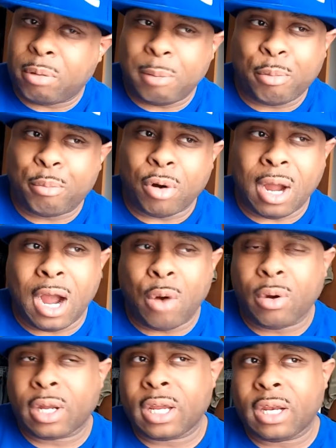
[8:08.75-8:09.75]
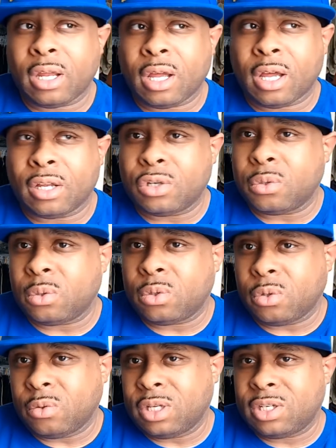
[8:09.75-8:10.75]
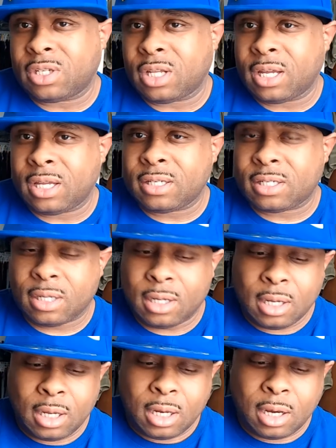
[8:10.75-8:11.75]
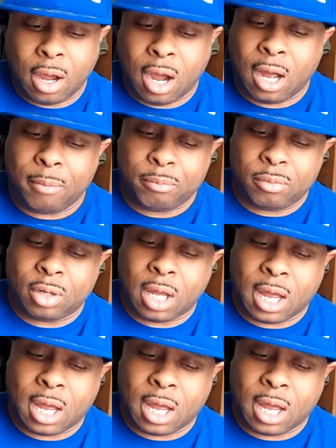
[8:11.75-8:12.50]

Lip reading: People Per Hour can do these things. Now